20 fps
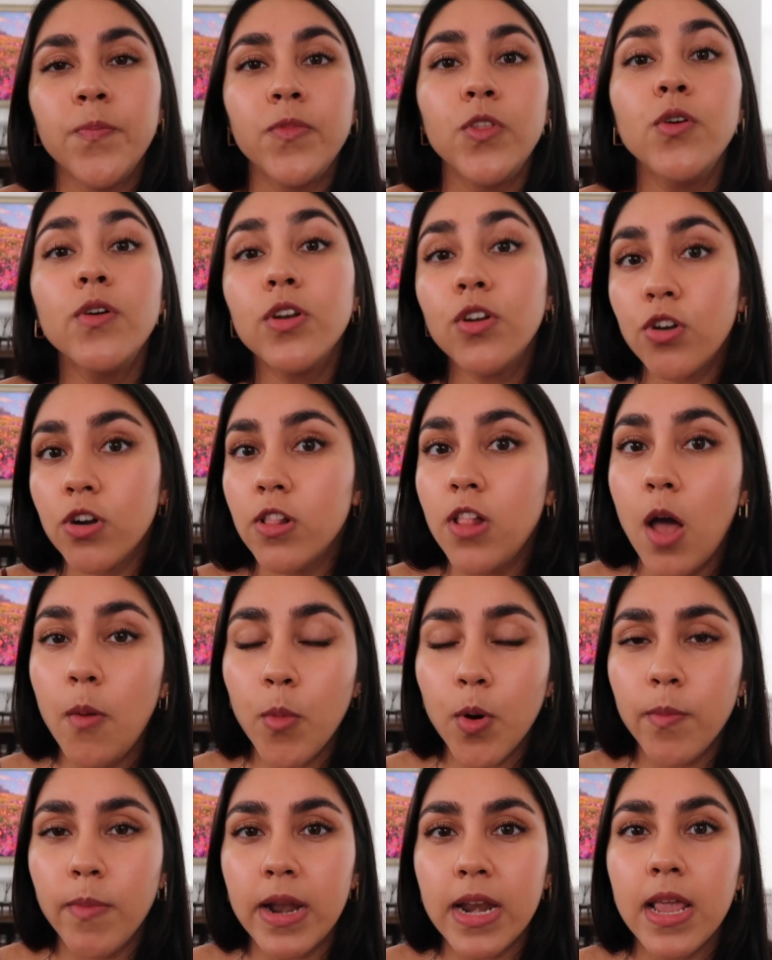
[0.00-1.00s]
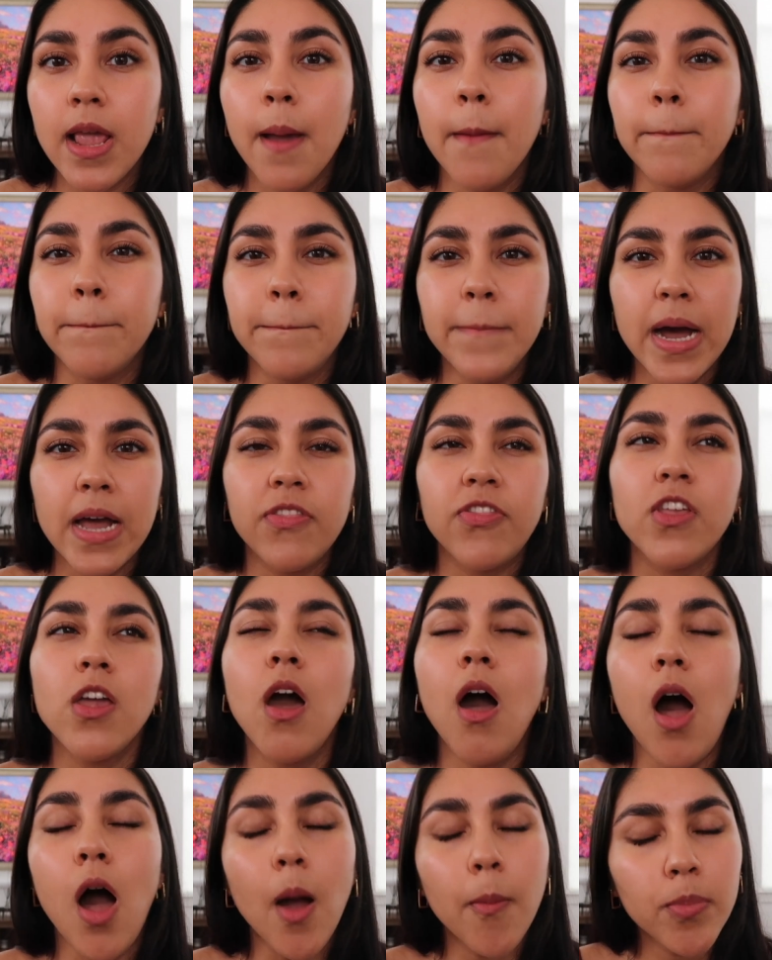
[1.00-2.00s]
you can earn a lot more money, but the
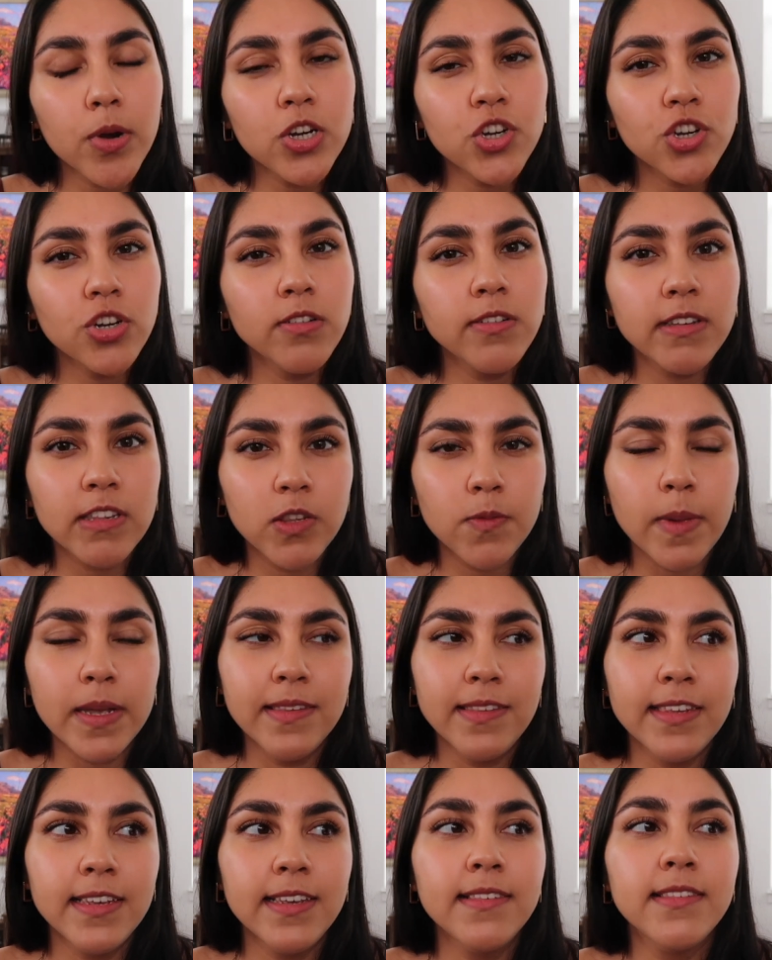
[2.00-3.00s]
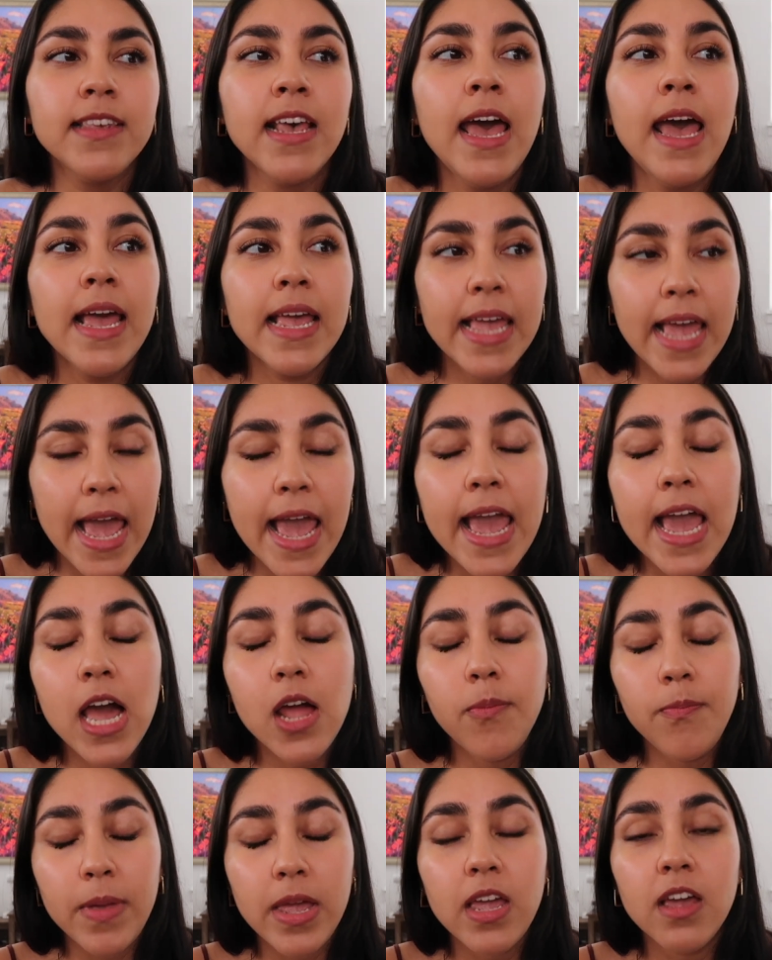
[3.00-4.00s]
operational expenses
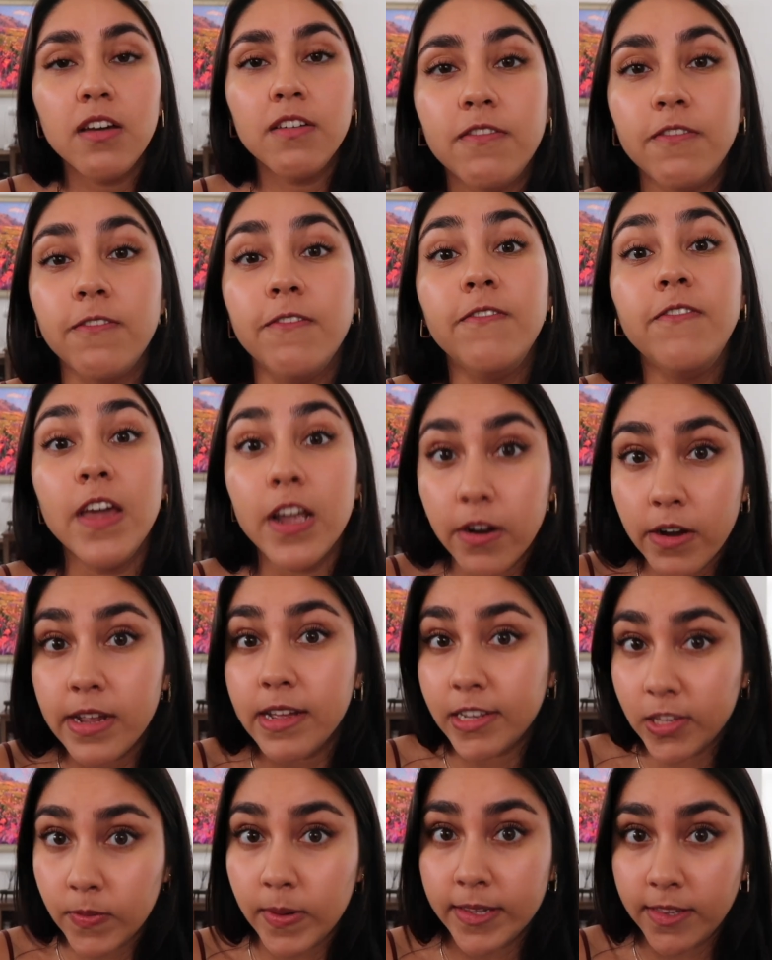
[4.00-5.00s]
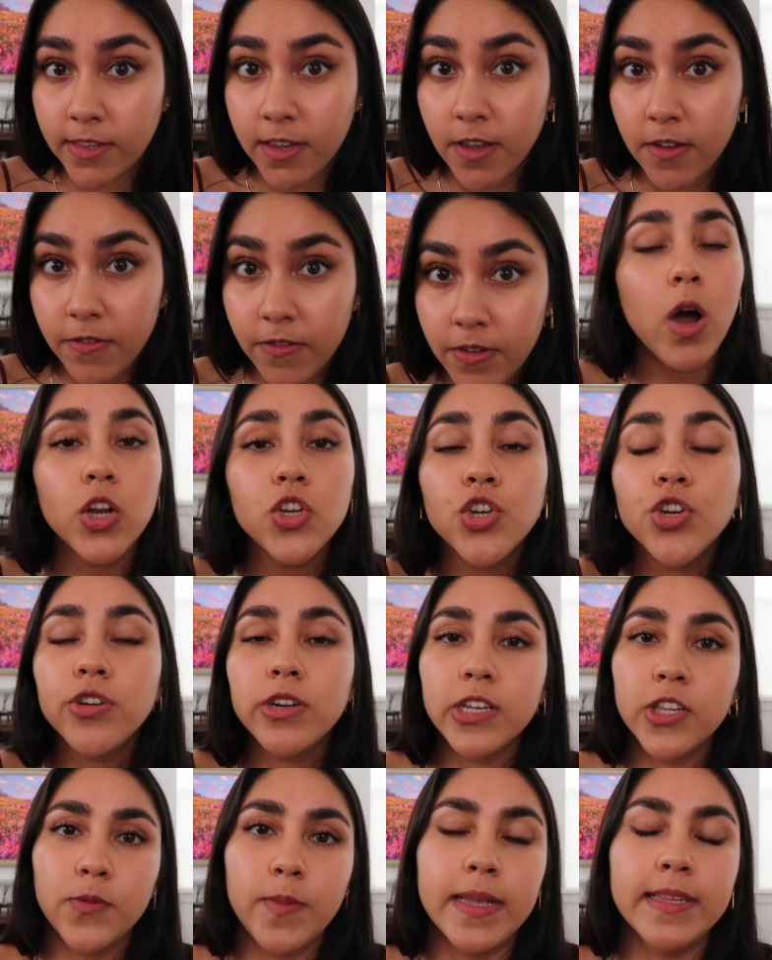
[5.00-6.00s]
can be very expensive. Watch your
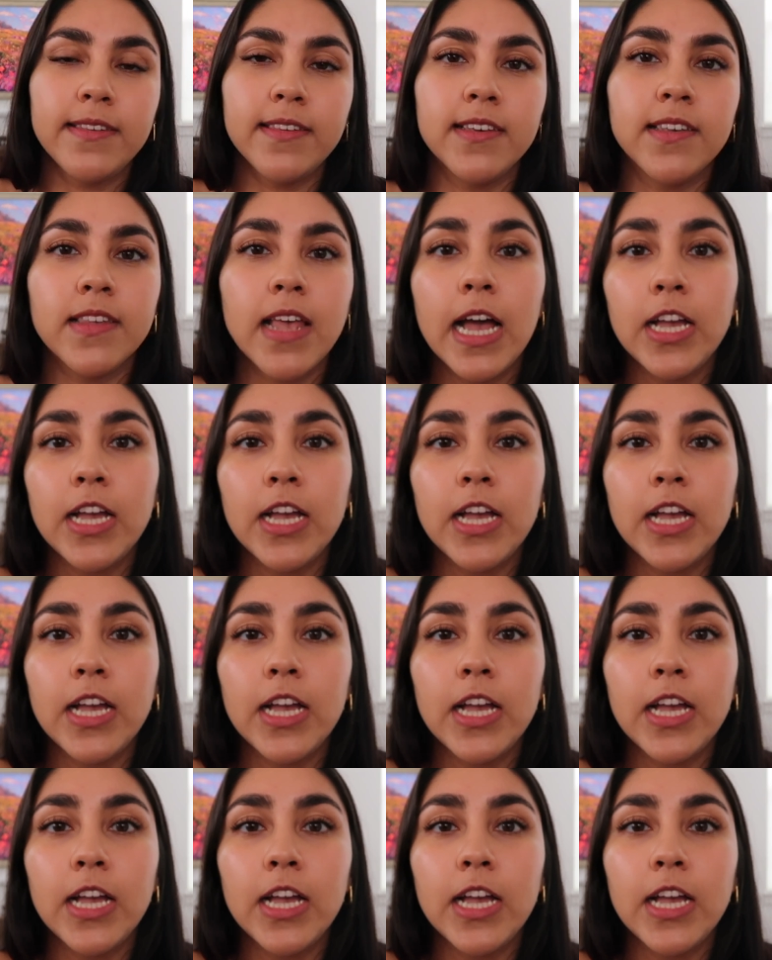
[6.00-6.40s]
expenses.